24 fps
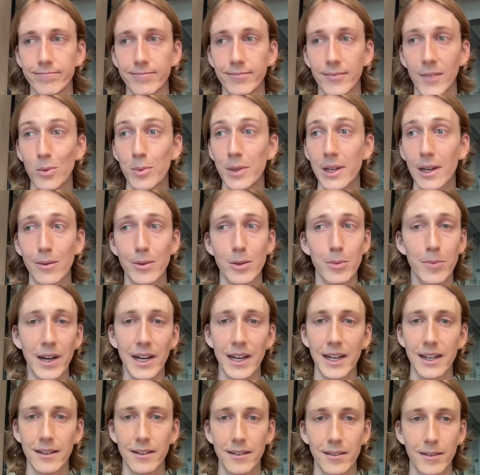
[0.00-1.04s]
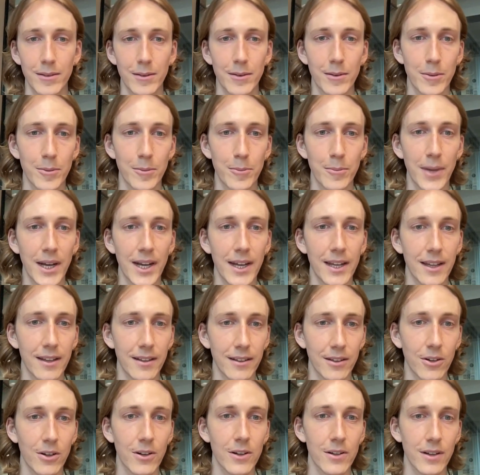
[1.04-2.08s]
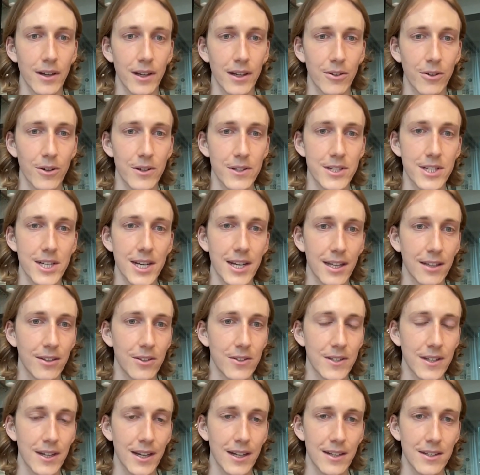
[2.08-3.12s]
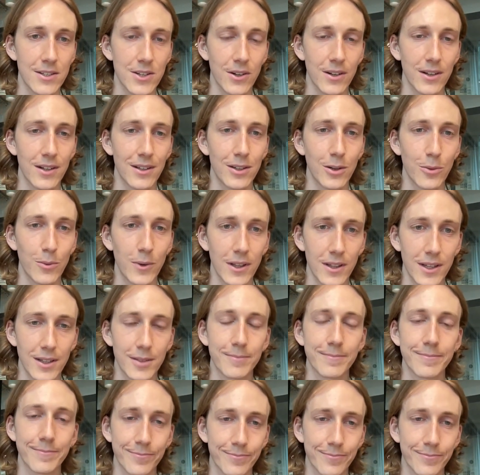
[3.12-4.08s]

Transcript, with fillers: you'll be able to buy across chain using any token in your wallet.